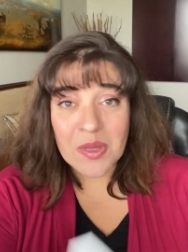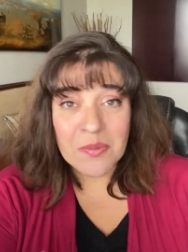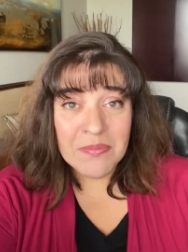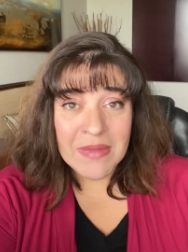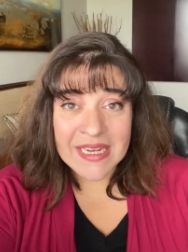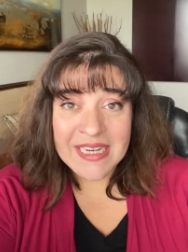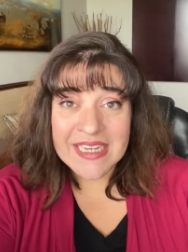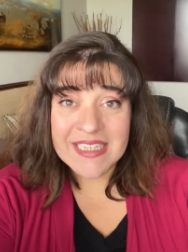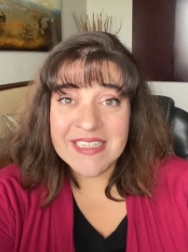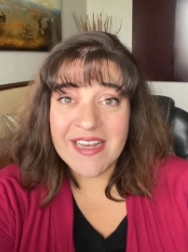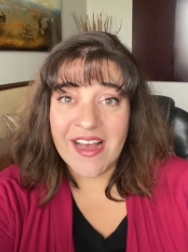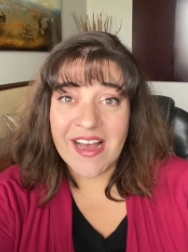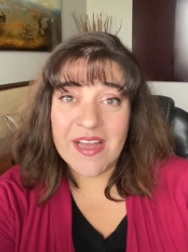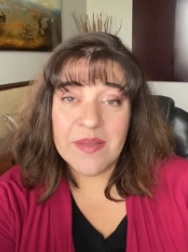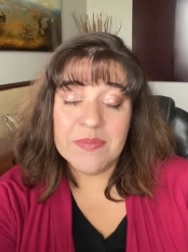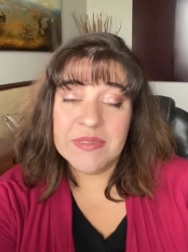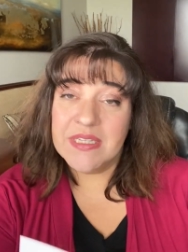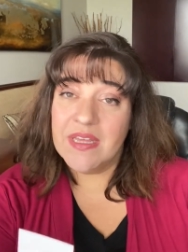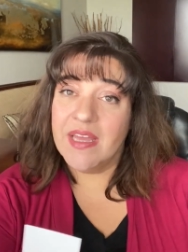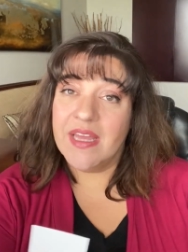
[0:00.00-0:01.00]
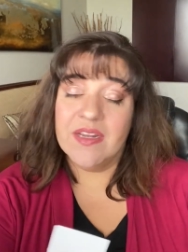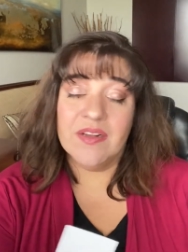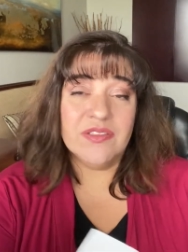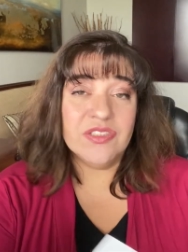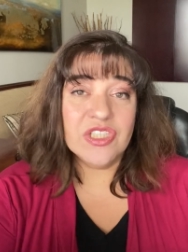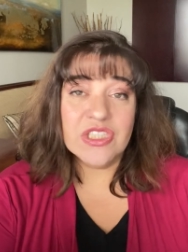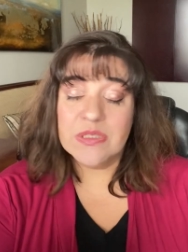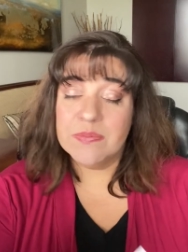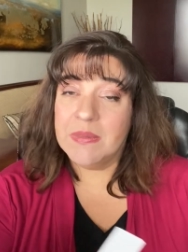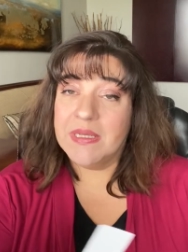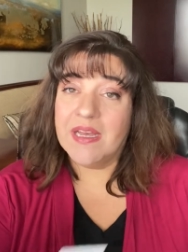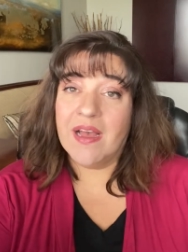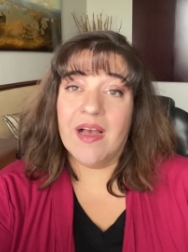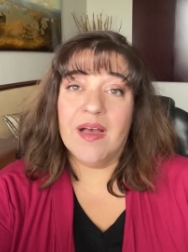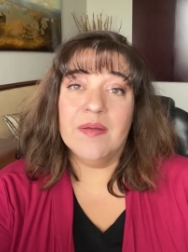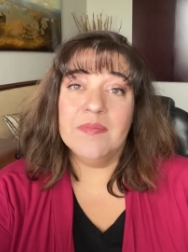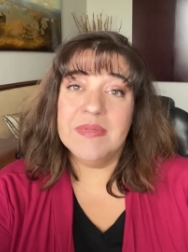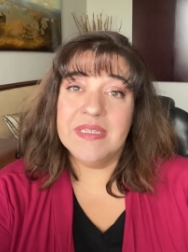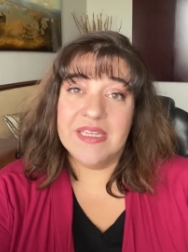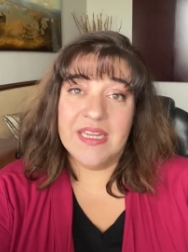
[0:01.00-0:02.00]
many times it'll just be
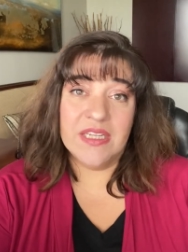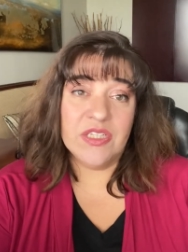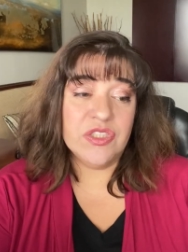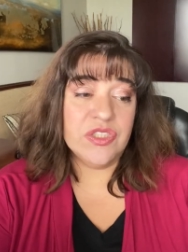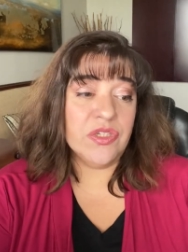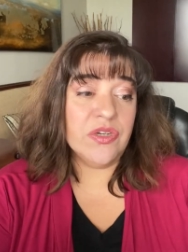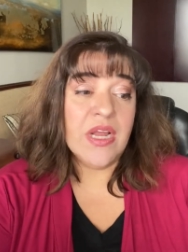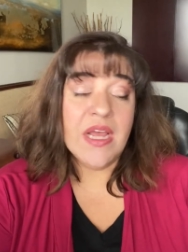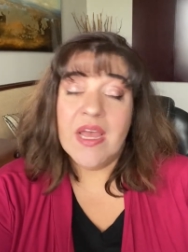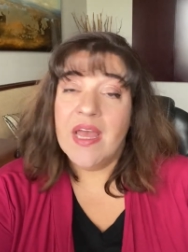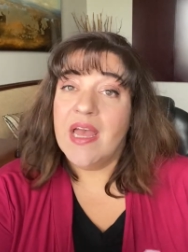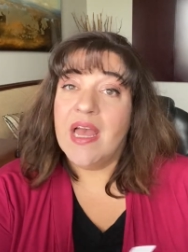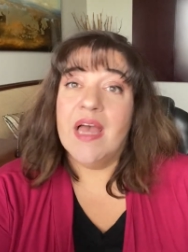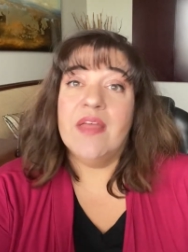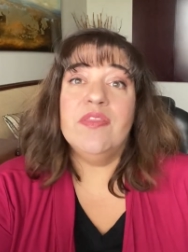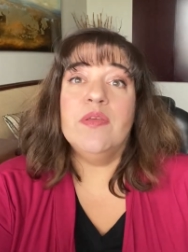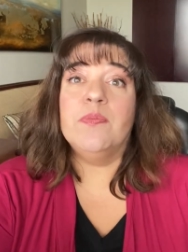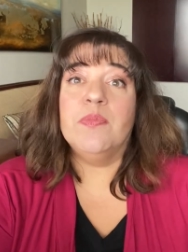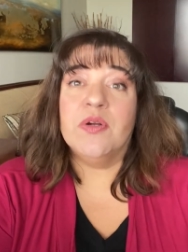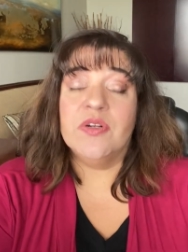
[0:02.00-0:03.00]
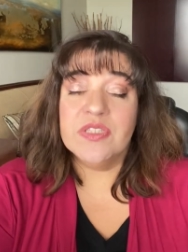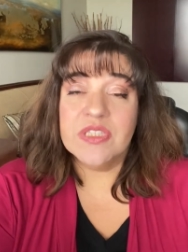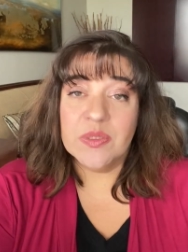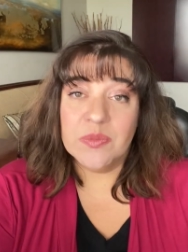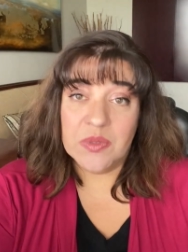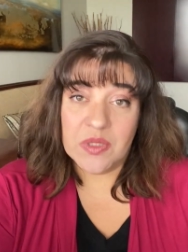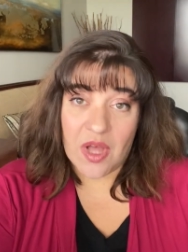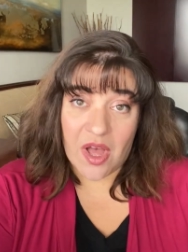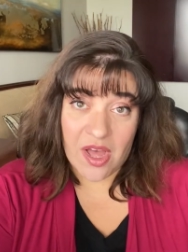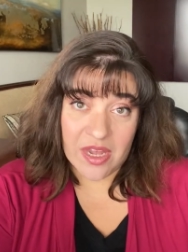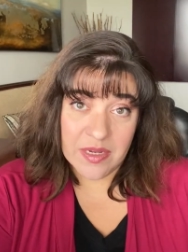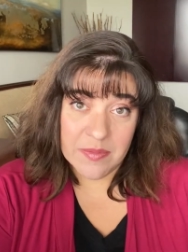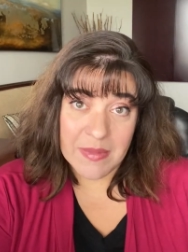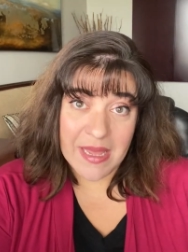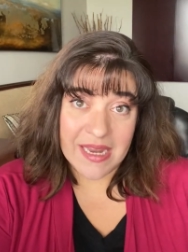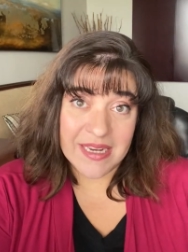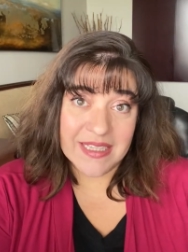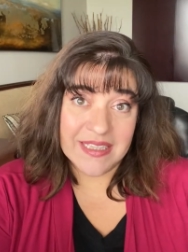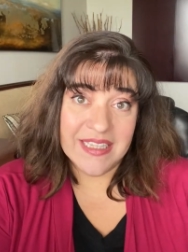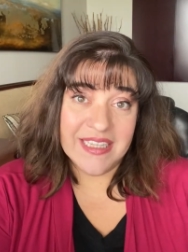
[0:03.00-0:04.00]
common nature and the person will
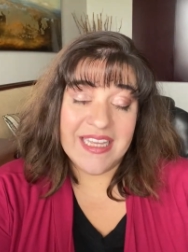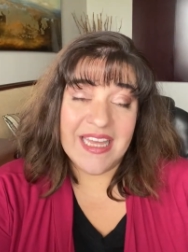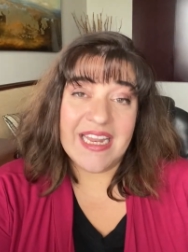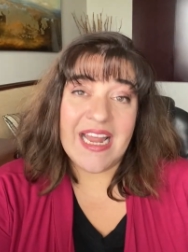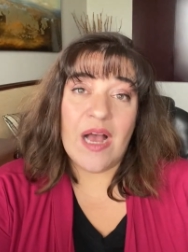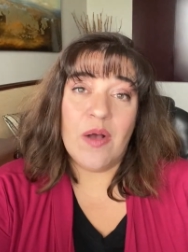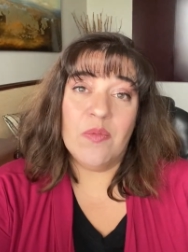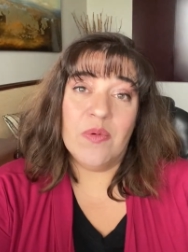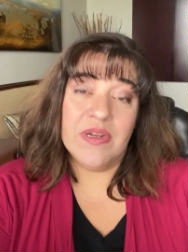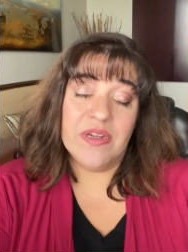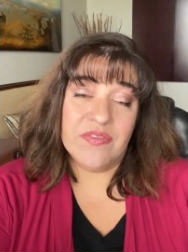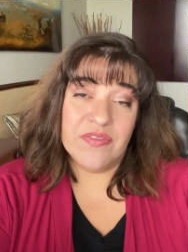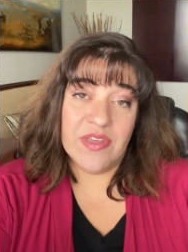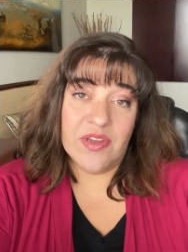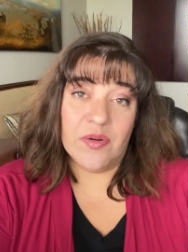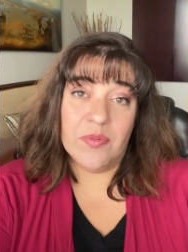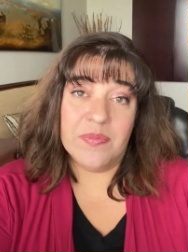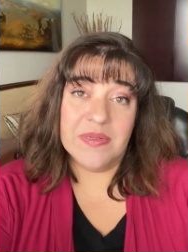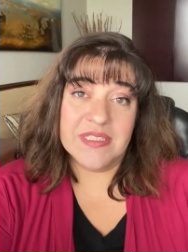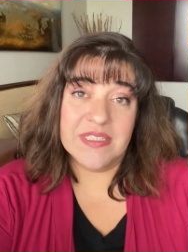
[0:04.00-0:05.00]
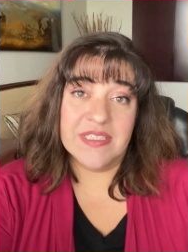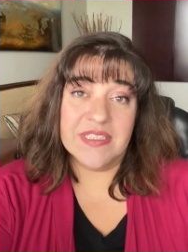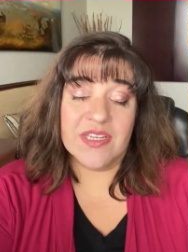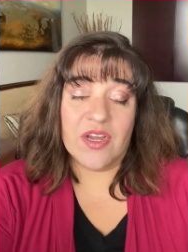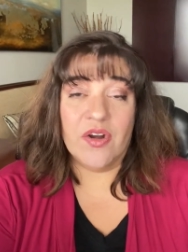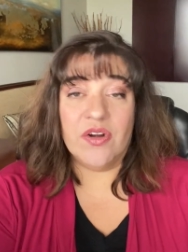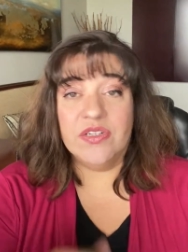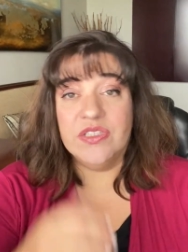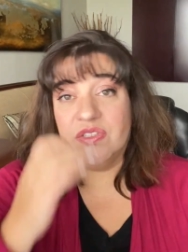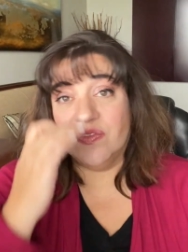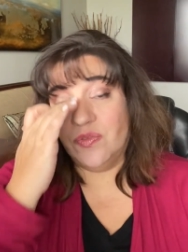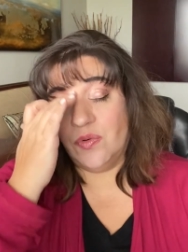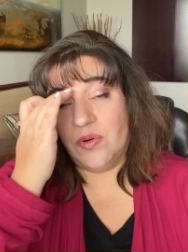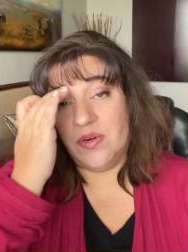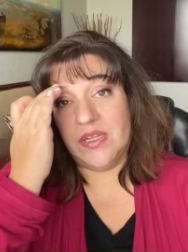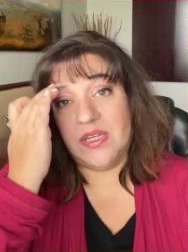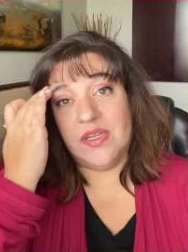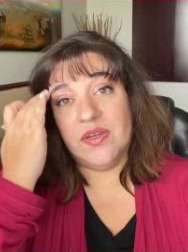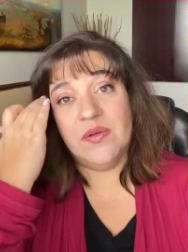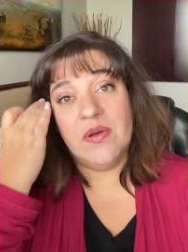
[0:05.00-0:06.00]
automatically get out one of their business cards
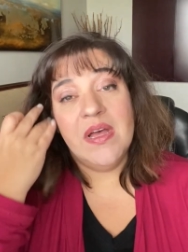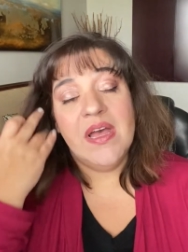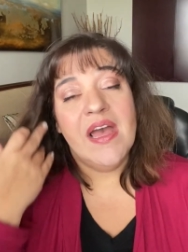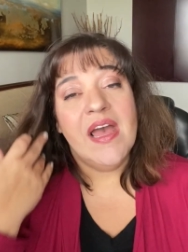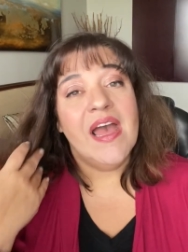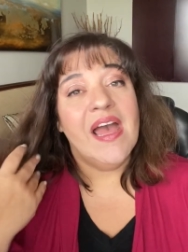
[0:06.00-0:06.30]
for you.